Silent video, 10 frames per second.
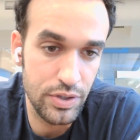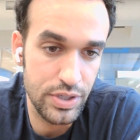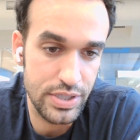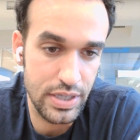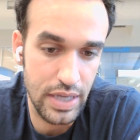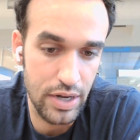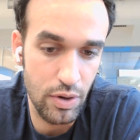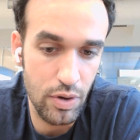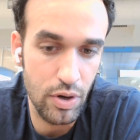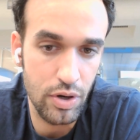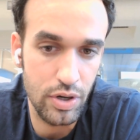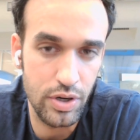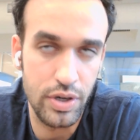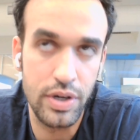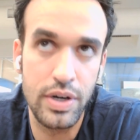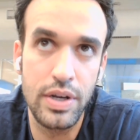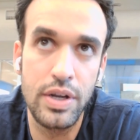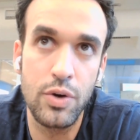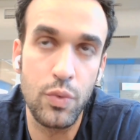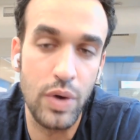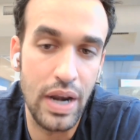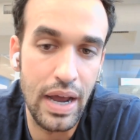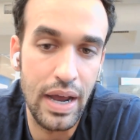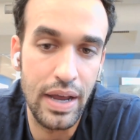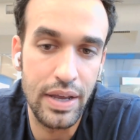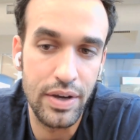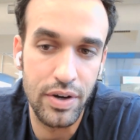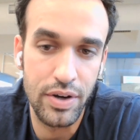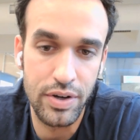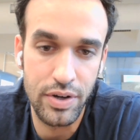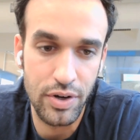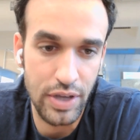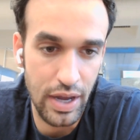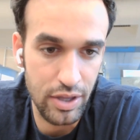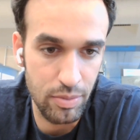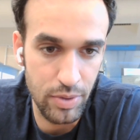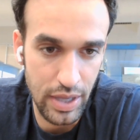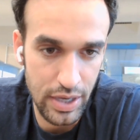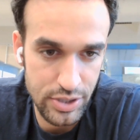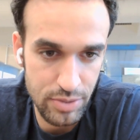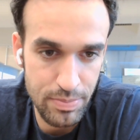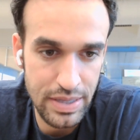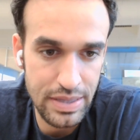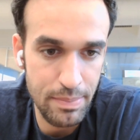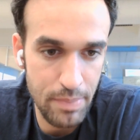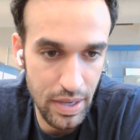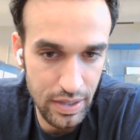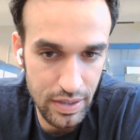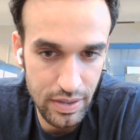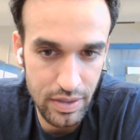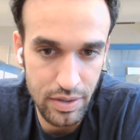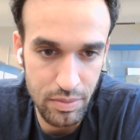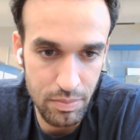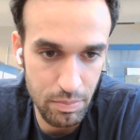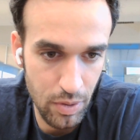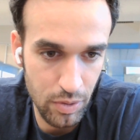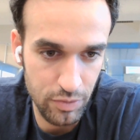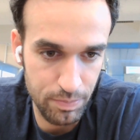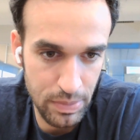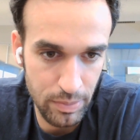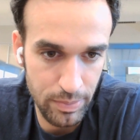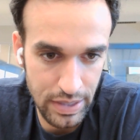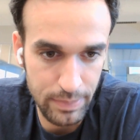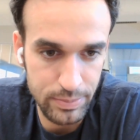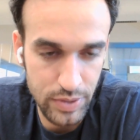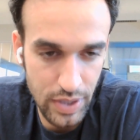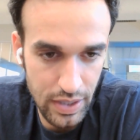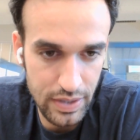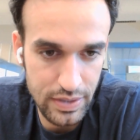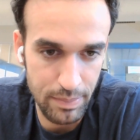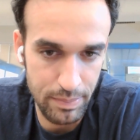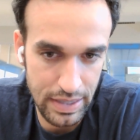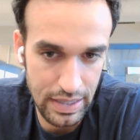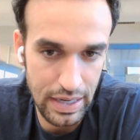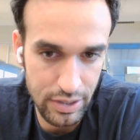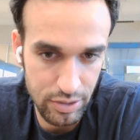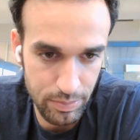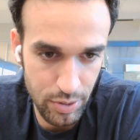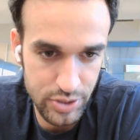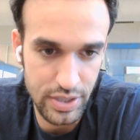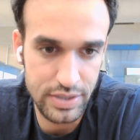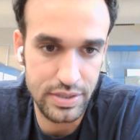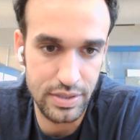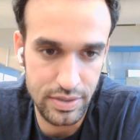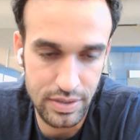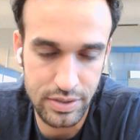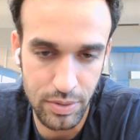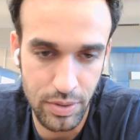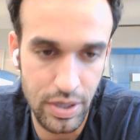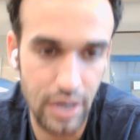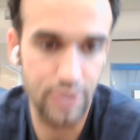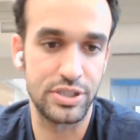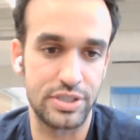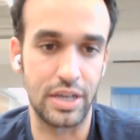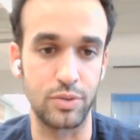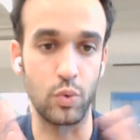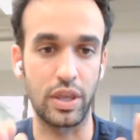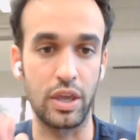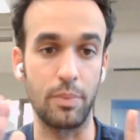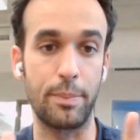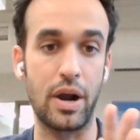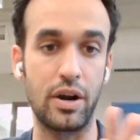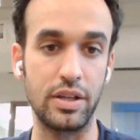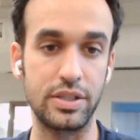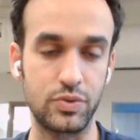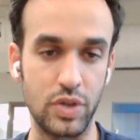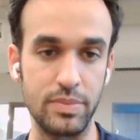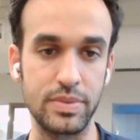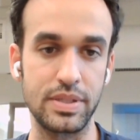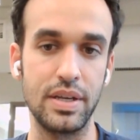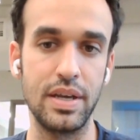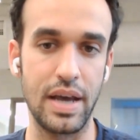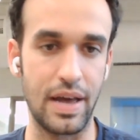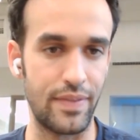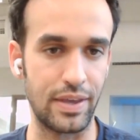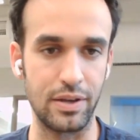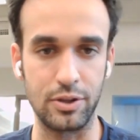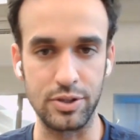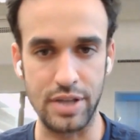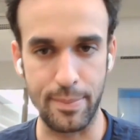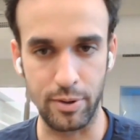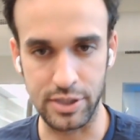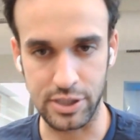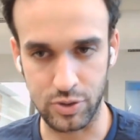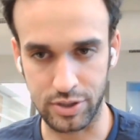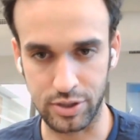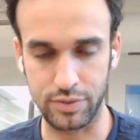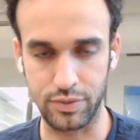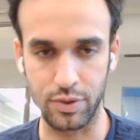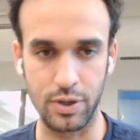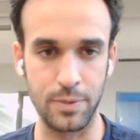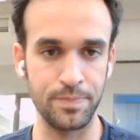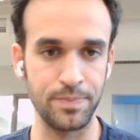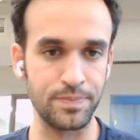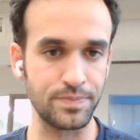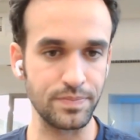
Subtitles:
you just can no longer rely on organic communication being the main mode of people being up to date and being aligned on projects and so on. And you start working on parallel streams, and then you need to set up all these structures for